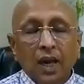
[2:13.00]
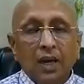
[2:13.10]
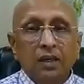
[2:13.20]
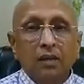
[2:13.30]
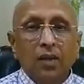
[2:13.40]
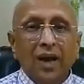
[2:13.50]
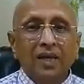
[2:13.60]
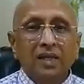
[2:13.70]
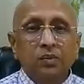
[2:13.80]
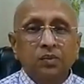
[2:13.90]
And the, my
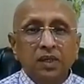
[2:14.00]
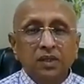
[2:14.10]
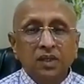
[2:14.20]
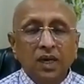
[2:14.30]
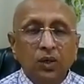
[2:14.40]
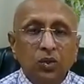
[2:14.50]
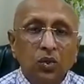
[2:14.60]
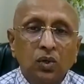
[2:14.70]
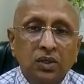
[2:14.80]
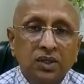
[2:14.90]
experience I have
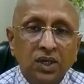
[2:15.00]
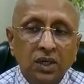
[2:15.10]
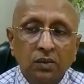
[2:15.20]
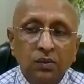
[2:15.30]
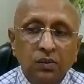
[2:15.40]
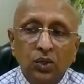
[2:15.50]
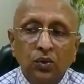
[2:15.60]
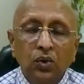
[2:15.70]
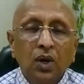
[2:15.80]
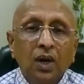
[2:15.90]
told, shared with
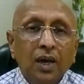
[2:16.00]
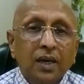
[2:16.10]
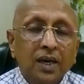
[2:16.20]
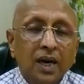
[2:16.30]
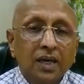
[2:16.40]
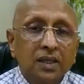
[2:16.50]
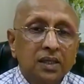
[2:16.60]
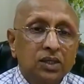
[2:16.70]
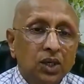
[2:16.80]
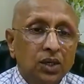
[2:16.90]
you regarding
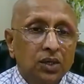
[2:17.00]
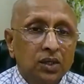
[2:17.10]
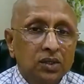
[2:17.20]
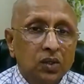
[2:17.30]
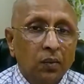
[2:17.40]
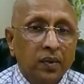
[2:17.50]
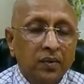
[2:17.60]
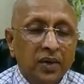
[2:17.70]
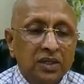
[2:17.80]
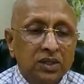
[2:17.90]
the genuineness of the
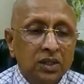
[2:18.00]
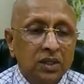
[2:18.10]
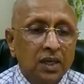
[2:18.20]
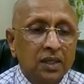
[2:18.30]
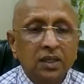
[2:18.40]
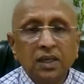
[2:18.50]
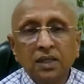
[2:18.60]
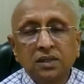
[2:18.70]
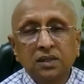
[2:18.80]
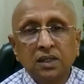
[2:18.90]
medicine, that
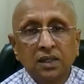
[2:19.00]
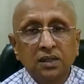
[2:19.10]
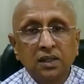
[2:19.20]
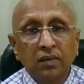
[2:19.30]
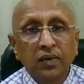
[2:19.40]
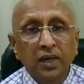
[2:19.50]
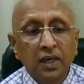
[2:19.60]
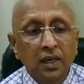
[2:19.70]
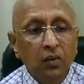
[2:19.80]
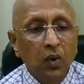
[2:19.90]
yes, it is
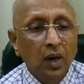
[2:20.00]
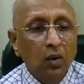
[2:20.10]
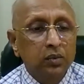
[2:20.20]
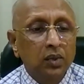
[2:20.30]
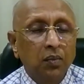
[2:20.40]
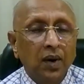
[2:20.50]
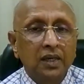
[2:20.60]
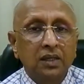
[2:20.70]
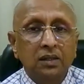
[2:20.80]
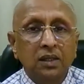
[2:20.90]
definitely one of the
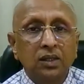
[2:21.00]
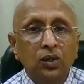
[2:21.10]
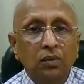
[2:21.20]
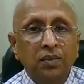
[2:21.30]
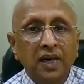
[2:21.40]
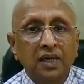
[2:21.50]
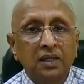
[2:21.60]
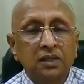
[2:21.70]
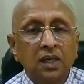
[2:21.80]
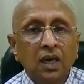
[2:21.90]
part in your
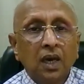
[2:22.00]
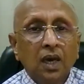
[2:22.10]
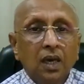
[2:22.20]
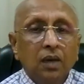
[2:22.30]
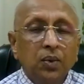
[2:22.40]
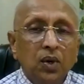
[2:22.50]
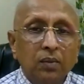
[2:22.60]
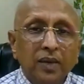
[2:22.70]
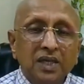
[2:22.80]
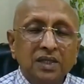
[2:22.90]
practice. If your
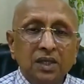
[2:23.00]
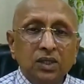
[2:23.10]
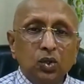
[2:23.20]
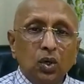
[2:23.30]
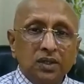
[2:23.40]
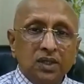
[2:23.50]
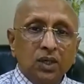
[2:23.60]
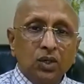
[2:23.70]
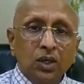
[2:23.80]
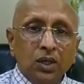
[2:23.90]
medicine is not
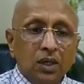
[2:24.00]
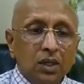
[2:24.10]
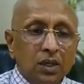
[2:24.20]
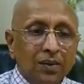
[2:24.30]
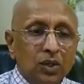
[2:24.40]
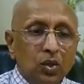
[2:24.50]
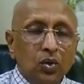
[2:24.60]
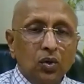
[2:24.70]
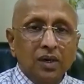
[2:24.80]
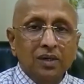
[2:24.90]
genuine, even though
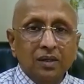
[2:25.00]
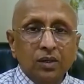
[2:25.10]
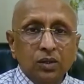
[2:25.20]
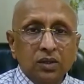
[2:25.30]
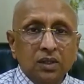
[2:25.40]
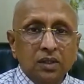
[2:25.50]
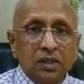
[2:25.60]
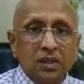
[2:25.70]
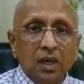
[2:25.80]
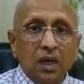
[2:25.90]
your
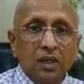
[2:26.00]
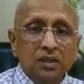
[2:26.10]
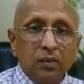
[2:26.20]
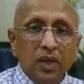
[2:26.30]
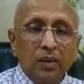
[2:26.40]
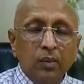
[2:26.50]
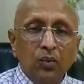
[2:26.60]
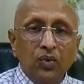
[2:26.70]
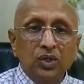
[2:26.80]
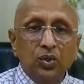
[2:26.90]

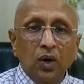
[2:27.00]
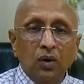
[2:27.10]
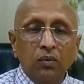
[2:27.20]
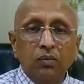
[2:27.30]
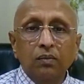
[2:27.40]
similimum which you have